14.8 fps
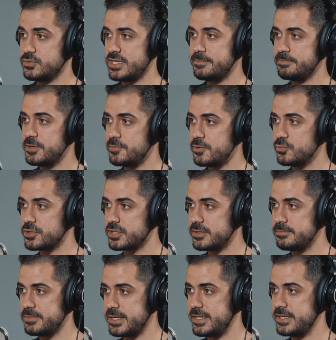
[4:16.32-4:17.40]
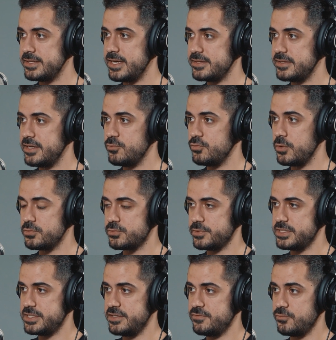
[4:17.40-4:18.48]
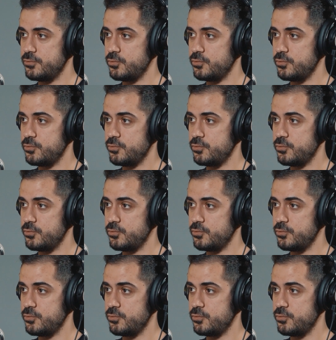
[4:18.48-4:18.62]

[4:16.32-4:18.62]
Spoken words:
some people were complaining that they won't receive